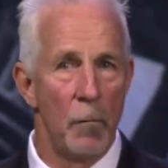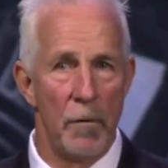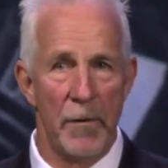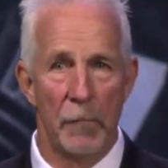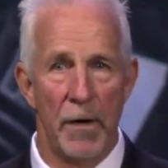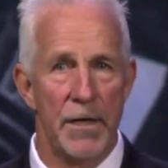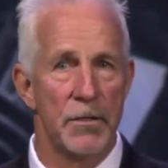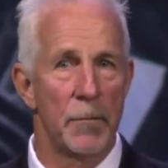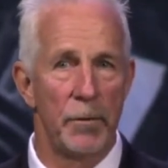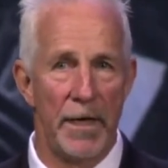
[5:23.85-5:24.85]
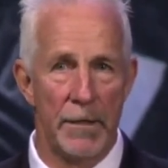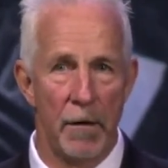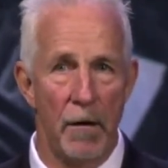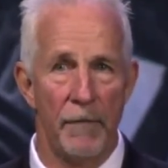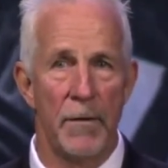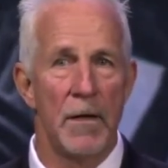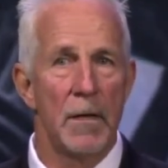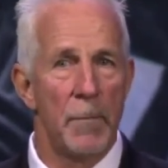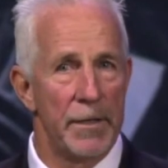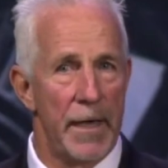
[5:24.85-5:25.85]
when we race or play golf,
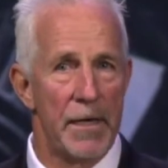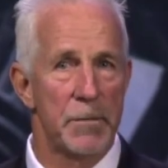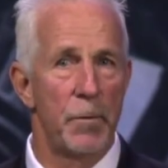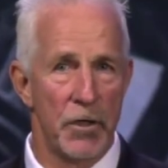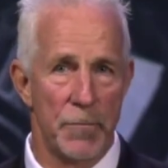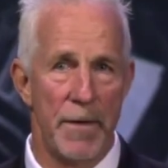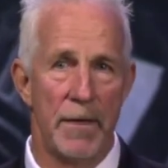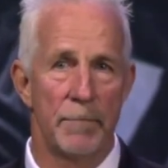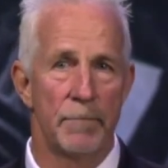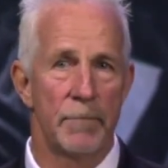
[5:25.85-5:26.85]
but that has pushed me.